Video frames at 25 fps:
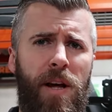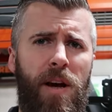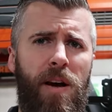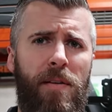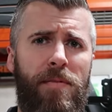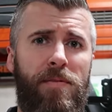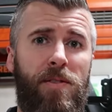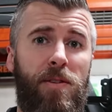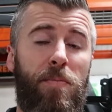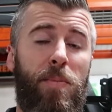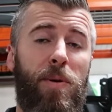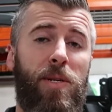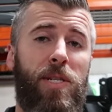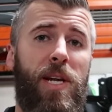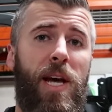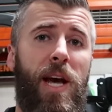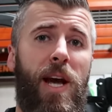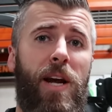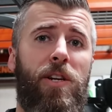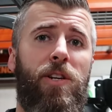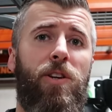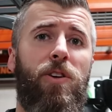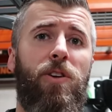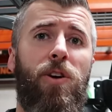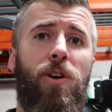enough to
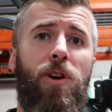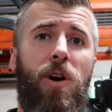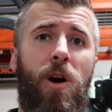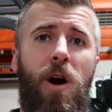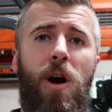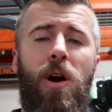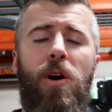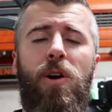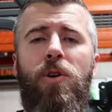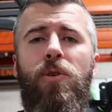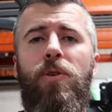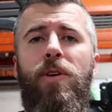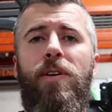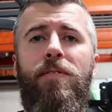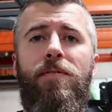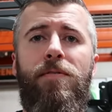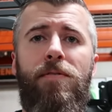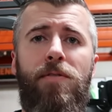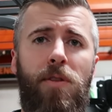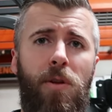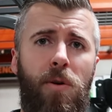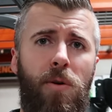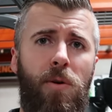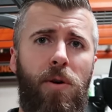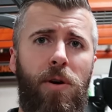protect your concrete
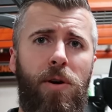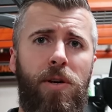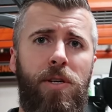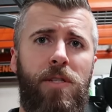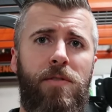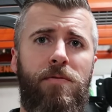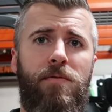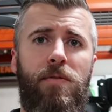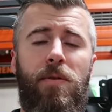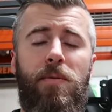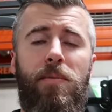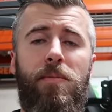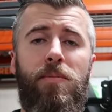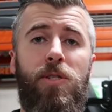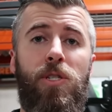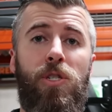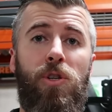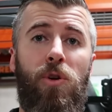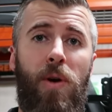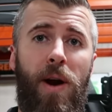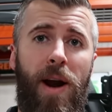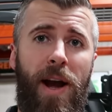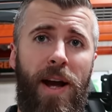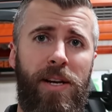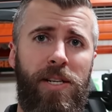floors from
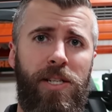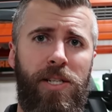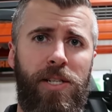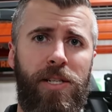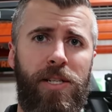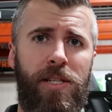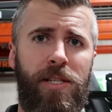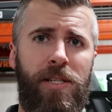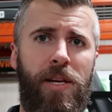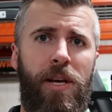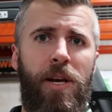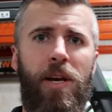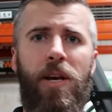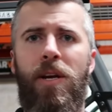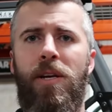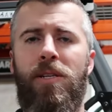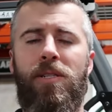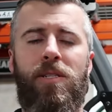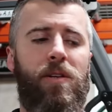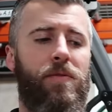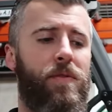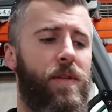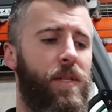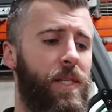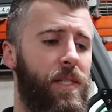scratches.
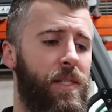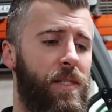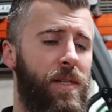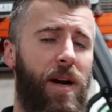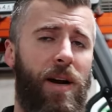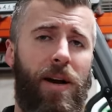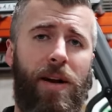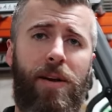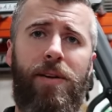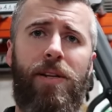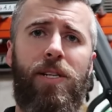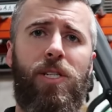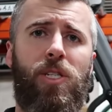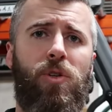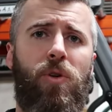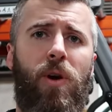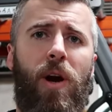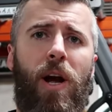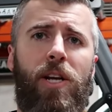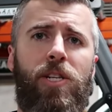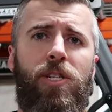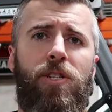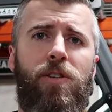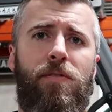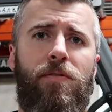So this is not going to
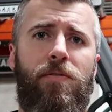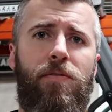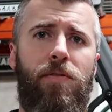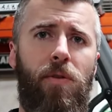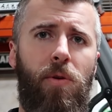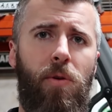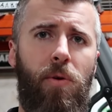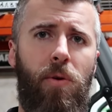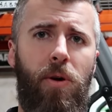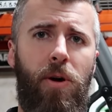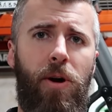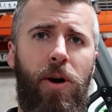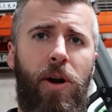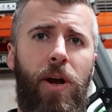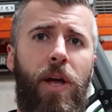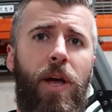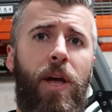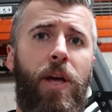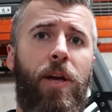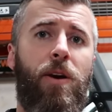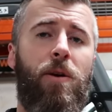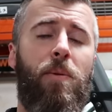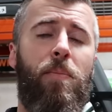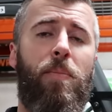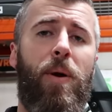scratch your floor
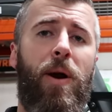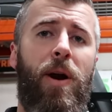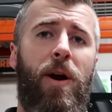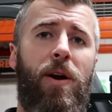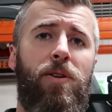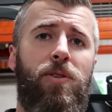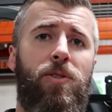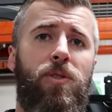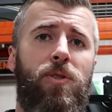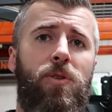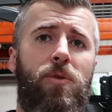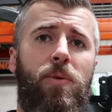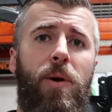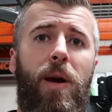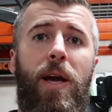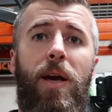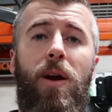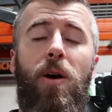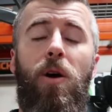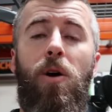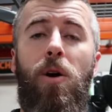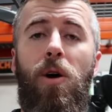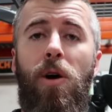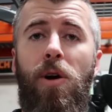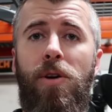compared to a
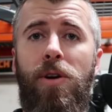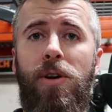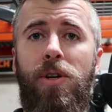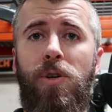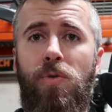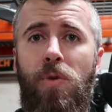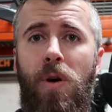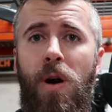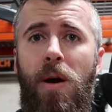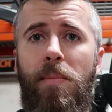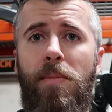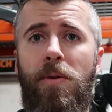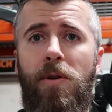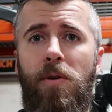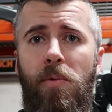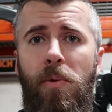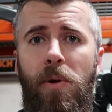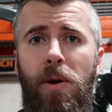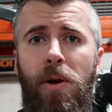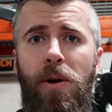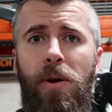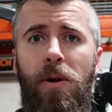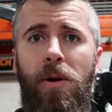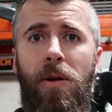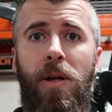harder durometer
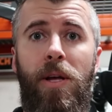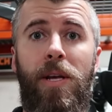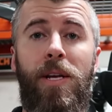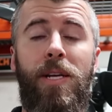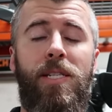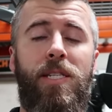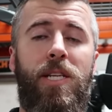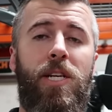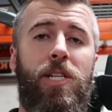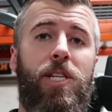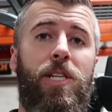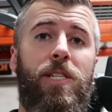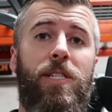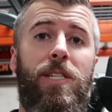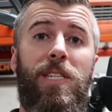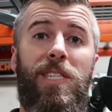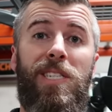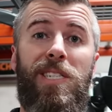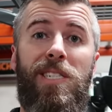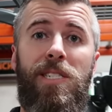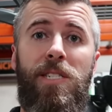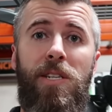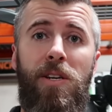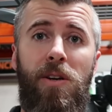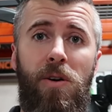wheel, such as a
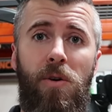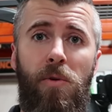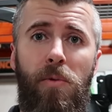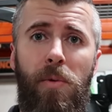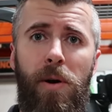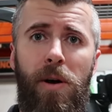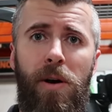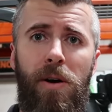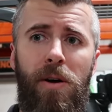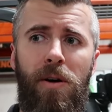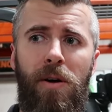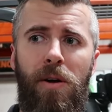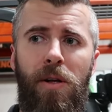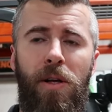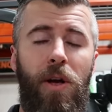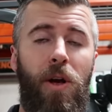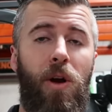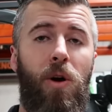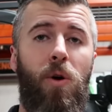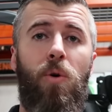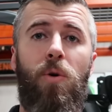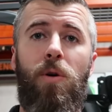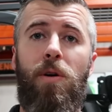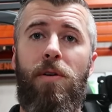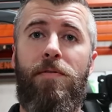steel wheel
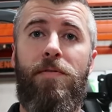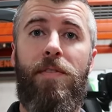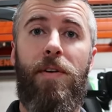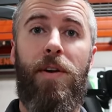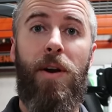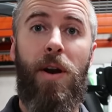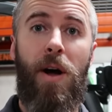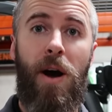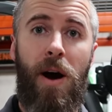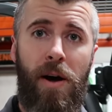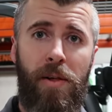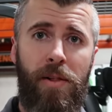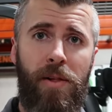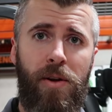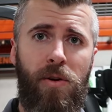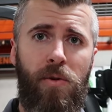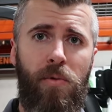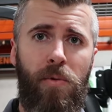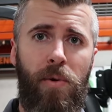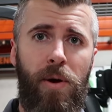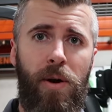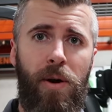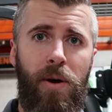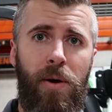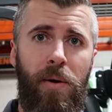or a phenolic
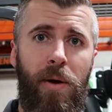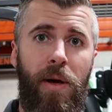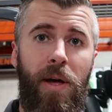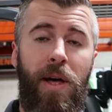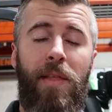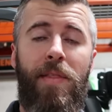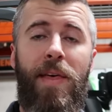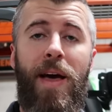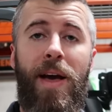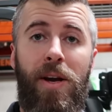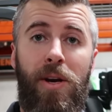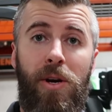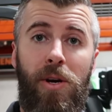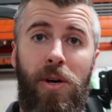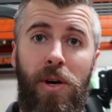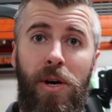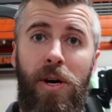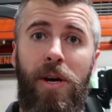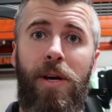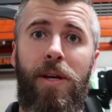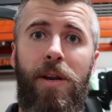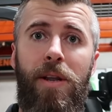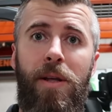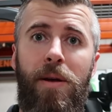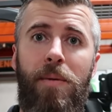wheel, that
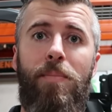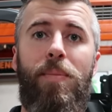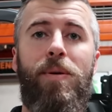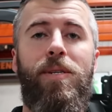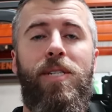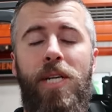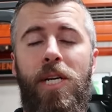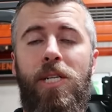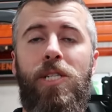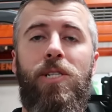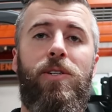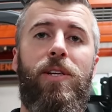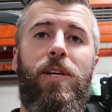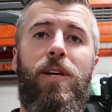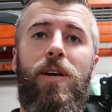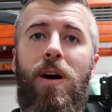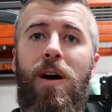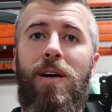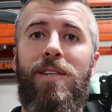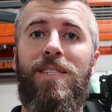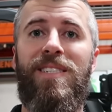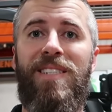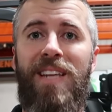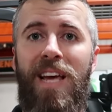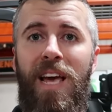could potentially
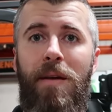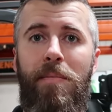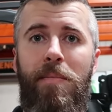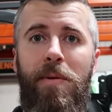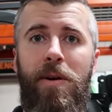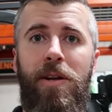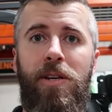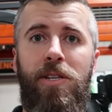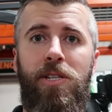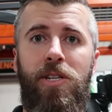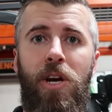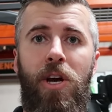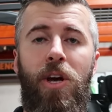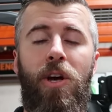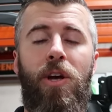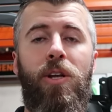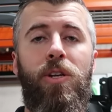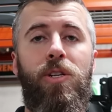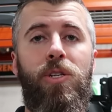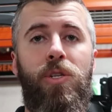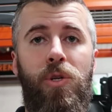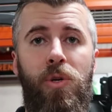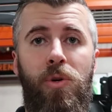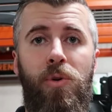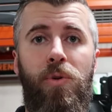cause damage
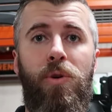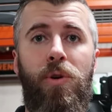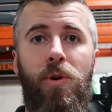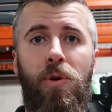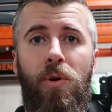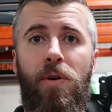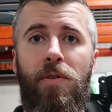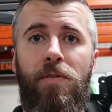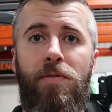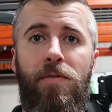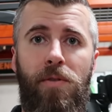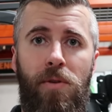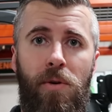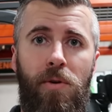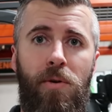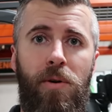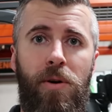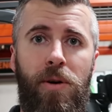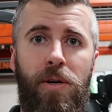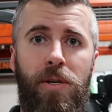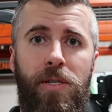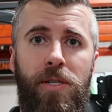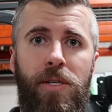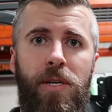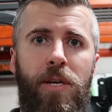to your
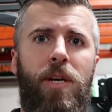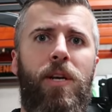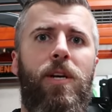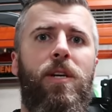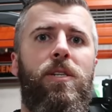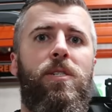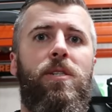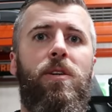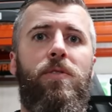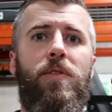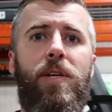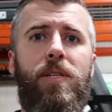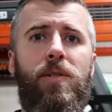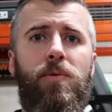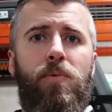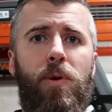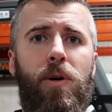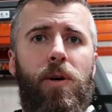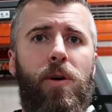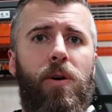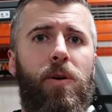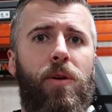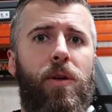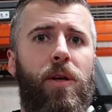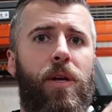floors. So this
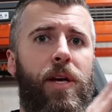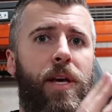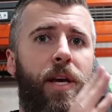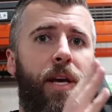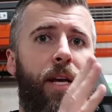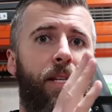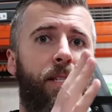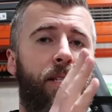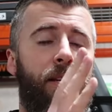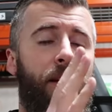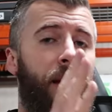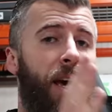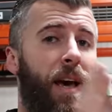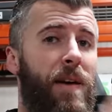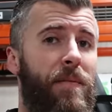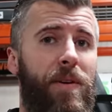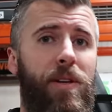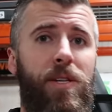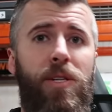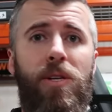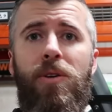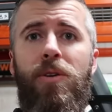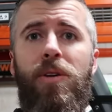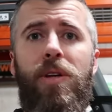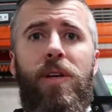wheel is heavy
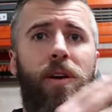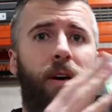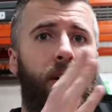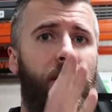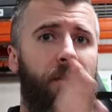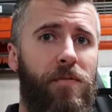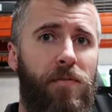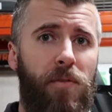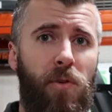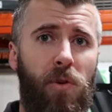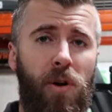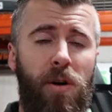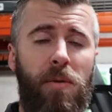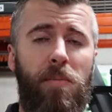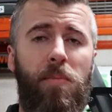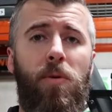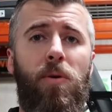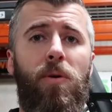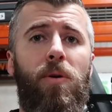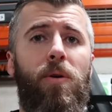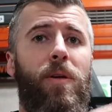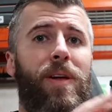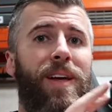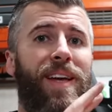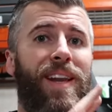duty,
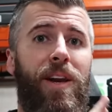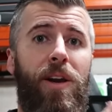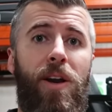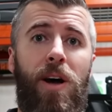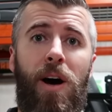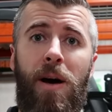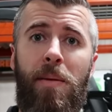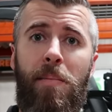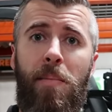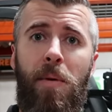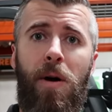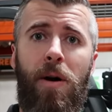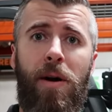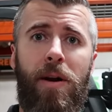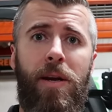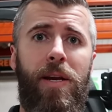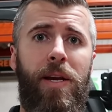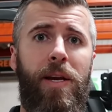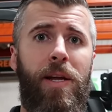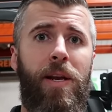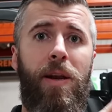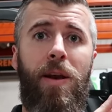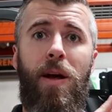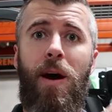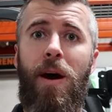affordable,
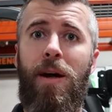non-marking,